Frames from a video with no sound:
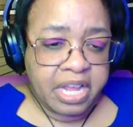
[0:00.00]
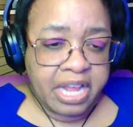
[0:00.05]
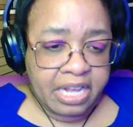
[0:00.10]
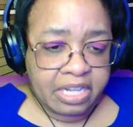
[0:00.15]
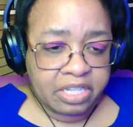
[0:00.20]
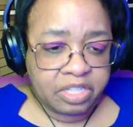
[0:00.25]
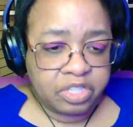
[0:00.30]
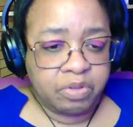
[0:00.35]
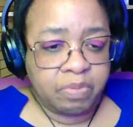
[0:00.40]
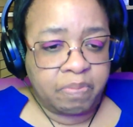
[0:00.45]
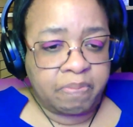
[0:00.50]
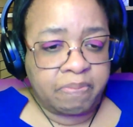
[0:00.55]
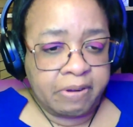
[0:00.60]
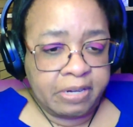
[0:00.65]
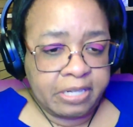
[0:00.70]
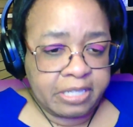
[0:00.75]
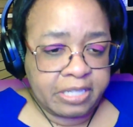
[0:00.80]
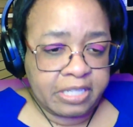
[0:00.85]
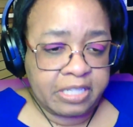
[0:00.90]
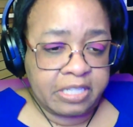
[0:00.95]
council
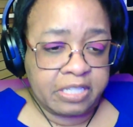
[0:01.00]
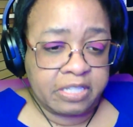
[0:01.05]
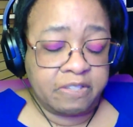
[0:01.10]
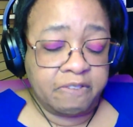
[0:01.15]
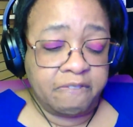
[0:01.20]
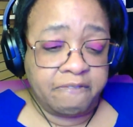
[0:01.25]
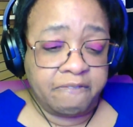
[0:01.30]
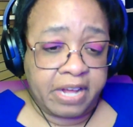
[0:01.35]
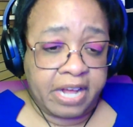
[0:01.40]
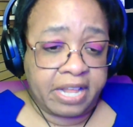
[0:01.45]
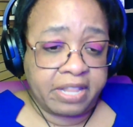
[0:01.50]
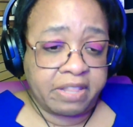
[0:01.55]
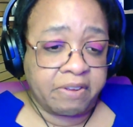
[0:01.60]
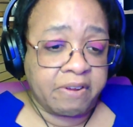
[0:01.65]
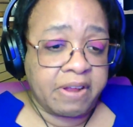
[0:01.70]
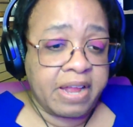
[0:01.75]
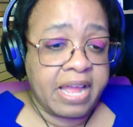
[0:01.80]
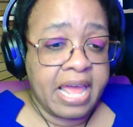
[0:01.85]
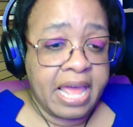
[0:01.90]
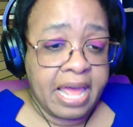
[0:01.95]
president's father,
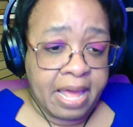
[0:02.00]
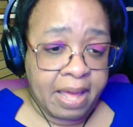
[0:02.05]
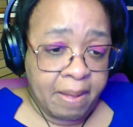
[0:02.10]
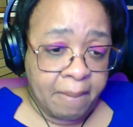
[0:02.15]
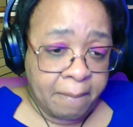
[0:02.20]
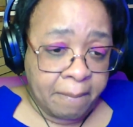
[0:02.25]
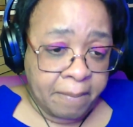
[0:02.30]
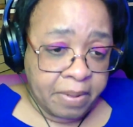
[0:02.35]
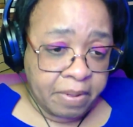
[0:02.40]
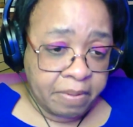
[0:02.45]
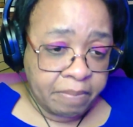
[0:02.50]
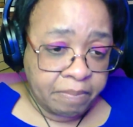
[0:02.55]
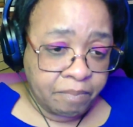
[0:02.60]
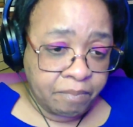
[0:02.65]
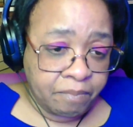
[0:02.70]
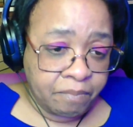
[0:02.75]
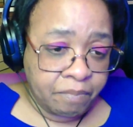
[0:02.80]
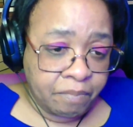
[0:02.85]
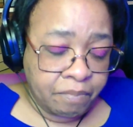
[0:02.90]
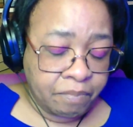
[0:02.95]
M,
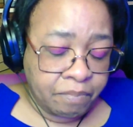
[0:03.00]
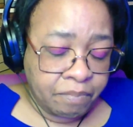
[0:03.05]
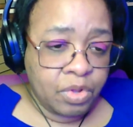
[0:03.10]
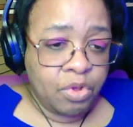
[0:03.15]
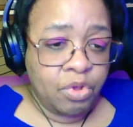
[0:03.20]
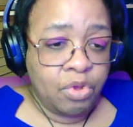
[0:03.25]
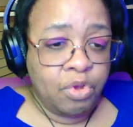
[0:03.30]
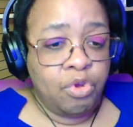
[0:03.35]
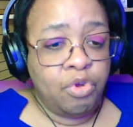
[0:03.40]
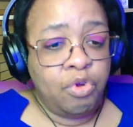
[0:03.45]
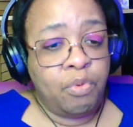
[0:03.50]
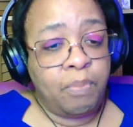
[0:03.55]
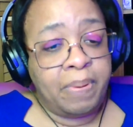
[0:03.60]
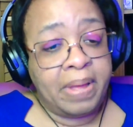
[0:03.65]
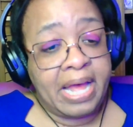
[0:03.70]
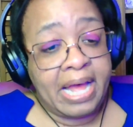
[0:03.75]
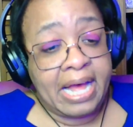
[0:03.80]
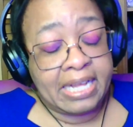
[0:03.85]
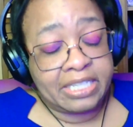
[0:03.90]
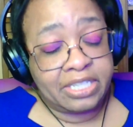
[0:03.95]
who
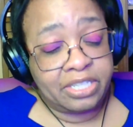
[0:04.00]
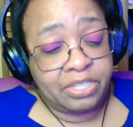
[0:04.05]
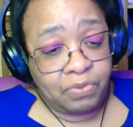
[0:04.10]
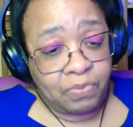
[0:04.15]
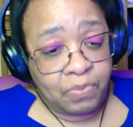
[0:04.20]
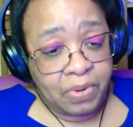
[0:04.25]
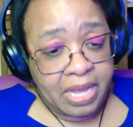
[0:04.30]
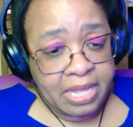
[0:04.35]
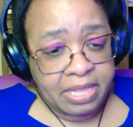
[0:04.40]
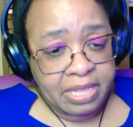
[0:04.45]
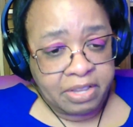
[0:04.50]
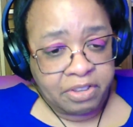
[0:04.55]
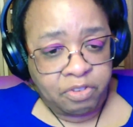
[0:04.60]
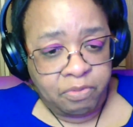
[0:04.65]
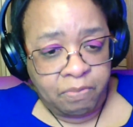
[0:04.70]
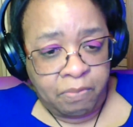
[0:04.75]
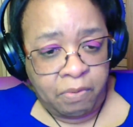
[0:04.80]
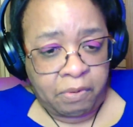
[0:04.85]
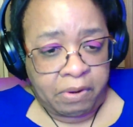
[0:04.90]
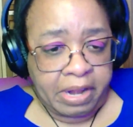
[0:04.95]
passed away this
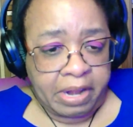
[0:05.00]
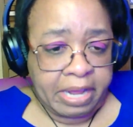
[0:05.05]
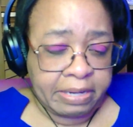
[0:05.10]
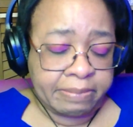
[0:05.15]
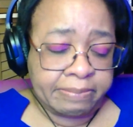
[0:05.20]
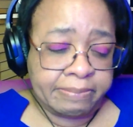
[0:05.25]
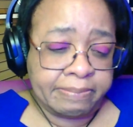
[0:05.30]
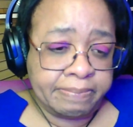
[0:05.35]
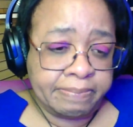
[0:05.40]
morning."